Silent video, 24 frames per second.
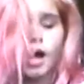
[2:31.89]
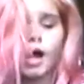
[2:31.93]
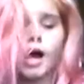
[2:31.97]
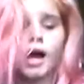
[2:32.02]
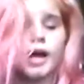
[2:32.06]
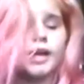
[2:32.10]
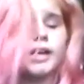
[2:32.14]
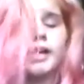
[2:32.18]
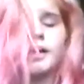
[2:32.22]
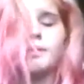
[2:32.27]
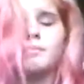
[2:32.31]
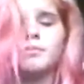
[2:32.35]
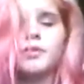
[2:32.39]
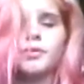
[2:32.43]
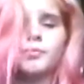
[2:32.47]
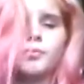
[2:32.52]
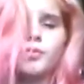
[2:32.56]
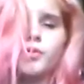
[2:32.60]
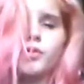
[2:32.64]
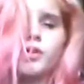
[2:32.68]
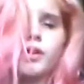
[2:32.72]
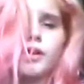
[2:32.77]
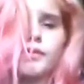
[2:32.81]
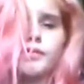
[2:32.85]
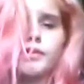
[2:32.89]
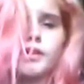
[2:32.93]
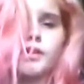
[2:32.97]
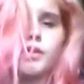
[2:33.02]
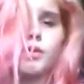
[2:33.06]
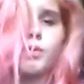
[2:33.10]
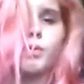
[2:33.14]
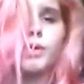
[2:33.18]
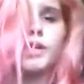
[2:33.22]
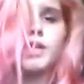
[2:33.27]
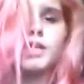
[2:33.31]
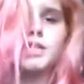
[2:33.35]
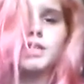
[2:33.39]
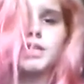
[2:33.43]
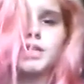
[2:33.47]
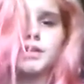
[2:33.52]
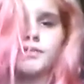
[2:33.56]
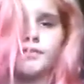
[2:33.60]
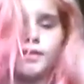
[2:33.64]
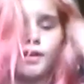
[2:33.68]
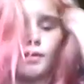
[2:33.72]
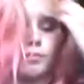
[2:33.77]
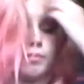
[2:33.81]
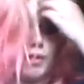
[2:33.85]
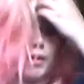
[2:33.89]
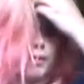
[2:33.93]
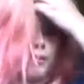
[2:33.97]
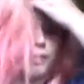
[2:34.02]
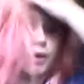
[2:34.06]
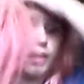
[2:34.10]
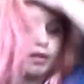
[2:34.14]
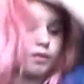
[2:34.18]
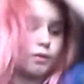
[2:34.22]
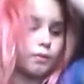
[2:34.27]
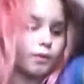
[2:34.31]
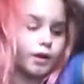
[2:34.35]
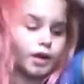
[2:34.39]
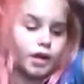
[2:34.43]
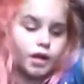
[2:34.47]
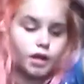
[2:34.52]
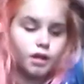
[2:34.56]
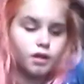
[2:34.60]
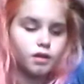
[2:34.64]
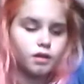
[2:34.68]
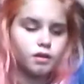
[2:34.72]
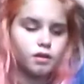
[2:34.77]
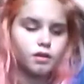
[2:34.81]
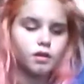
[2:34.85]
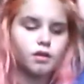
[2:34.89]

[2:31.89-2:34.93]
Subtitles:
I named them all after the Weasley family, by the way.